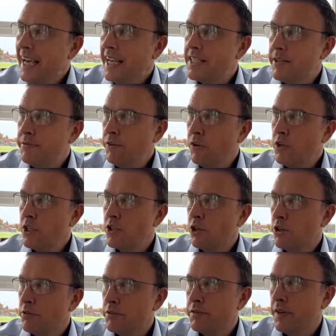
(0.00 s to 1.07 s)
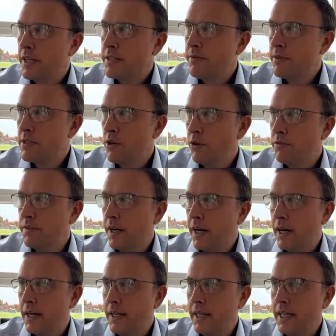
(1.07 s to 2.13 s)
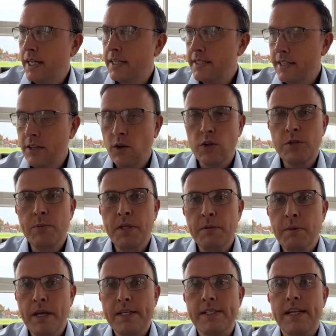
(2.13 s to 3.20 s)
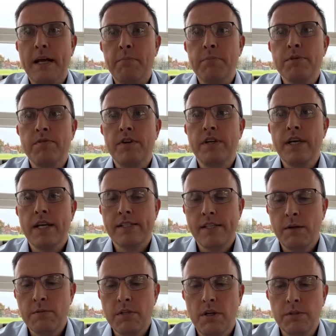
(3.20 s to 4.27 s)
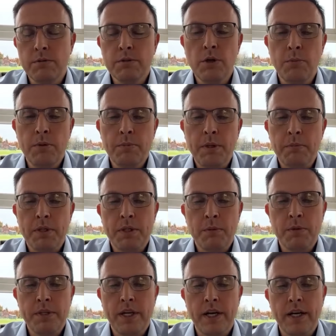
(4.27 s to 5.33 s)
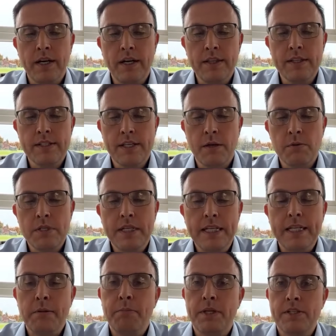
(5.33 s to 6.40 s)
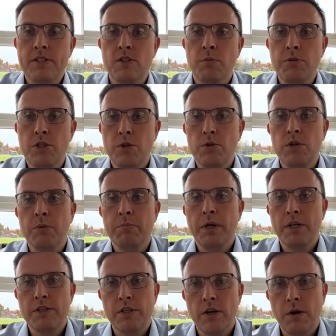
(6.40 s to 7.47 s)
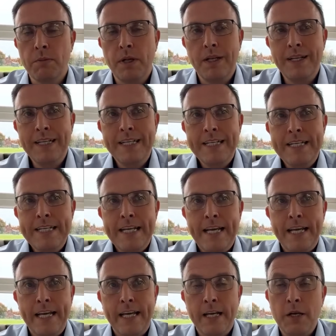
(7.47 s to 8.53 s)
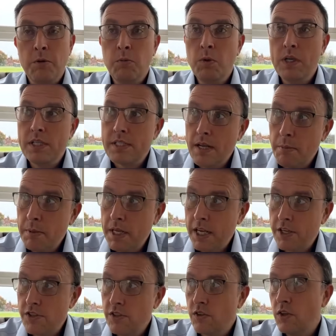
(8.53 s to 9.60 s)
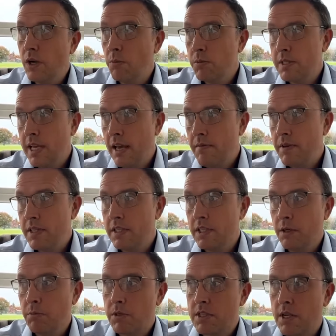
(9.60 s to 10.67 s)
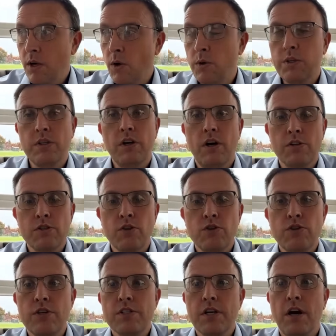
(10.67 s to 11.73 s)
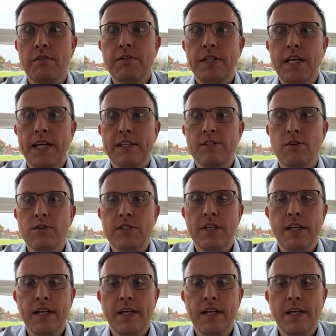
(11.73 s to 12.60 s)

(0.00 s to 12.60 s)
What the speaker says: it's a funny sort of a festival so far. It didn't look to be an amazing atmosphere yesterday. I was talking to a couple of people that were there, and they said it was a little bit subdued compared to normal. Willie's domination, the ground was heavy, the time was slow, the cross country's off today. So